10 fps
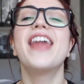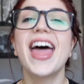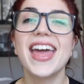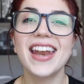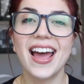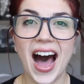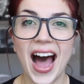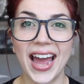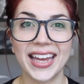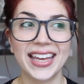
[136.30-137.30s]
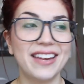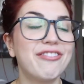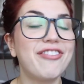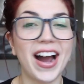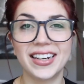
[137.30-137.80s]
then I can
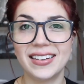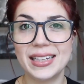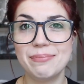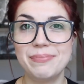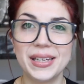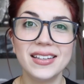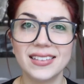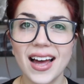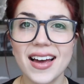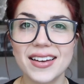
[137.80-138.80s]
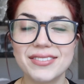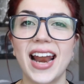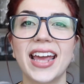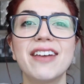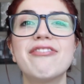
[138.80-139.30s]
finally be loved
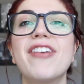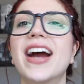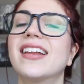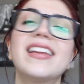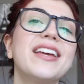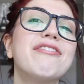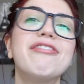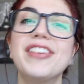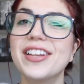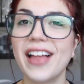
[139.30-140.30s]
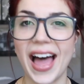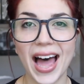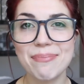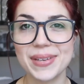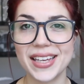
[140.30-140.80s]
and I can finally feel
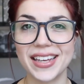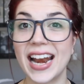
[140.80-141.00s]
happy.